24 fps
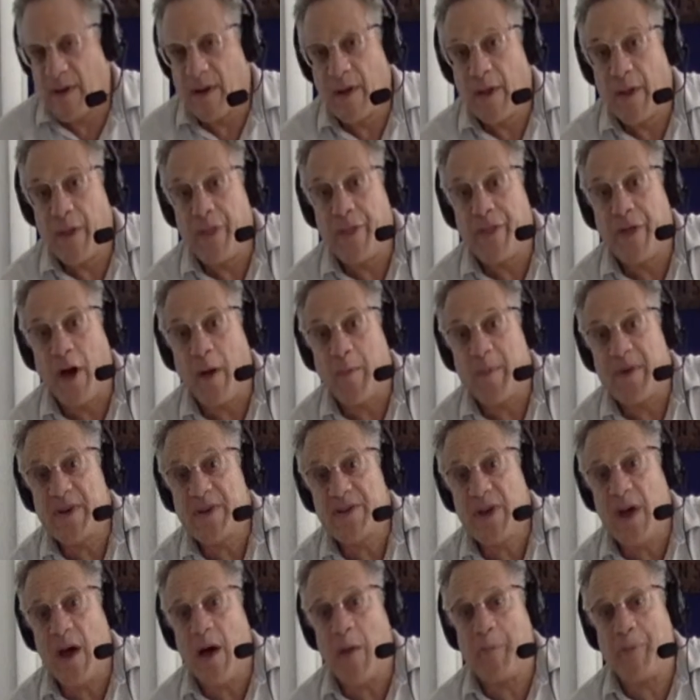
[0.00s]
Thumb is
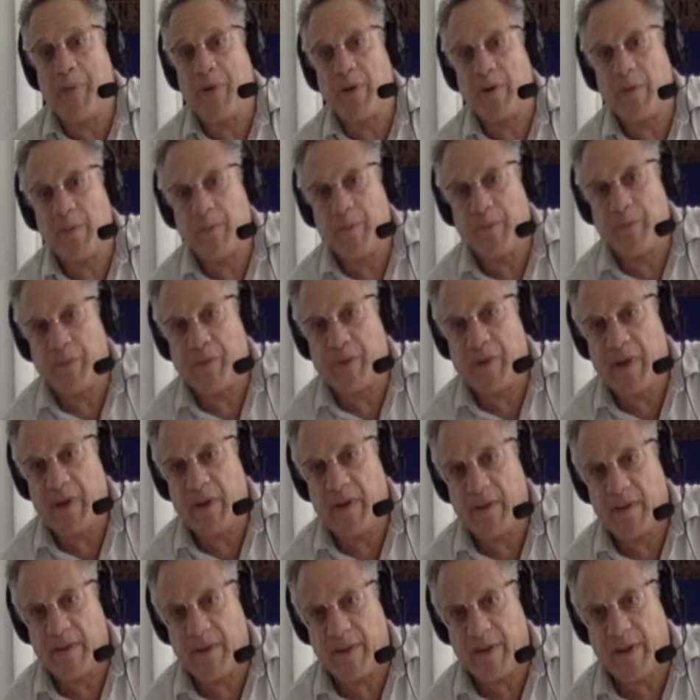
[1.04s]
up. Breathe.
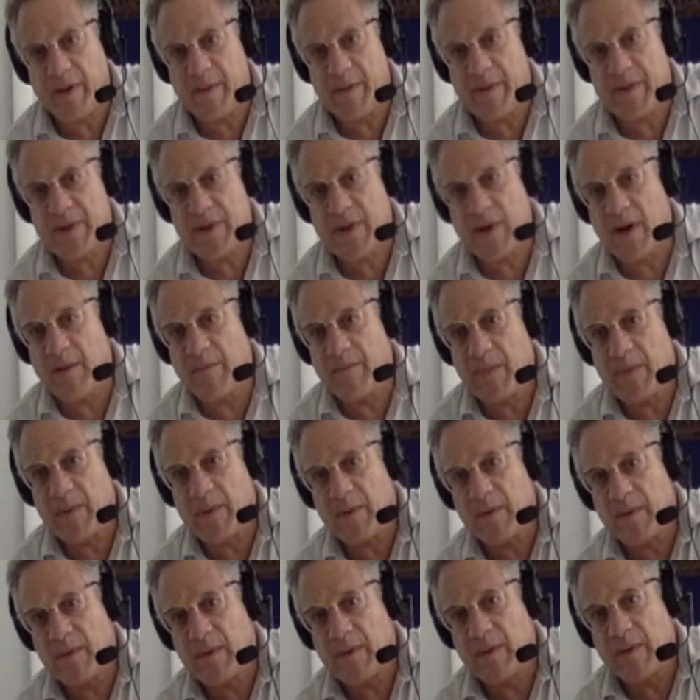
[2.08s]
Thumb is up.
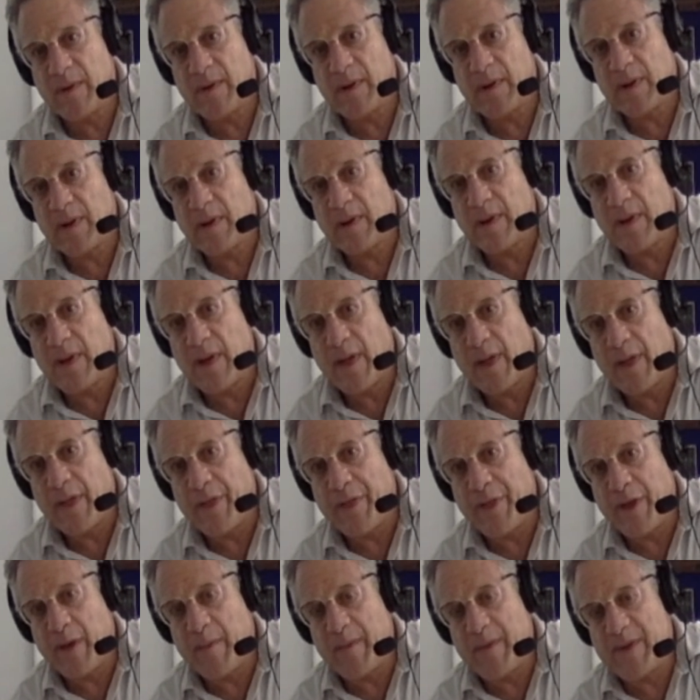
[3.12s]

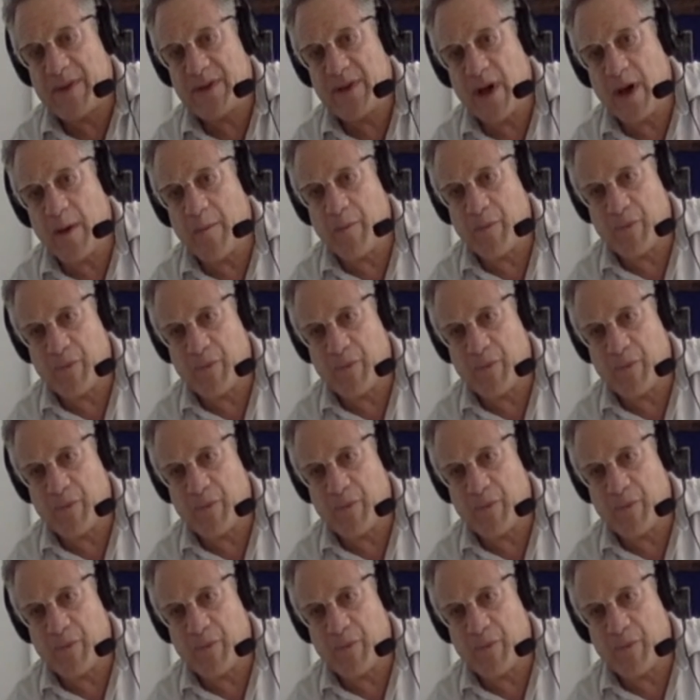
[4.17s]
Thumb is up.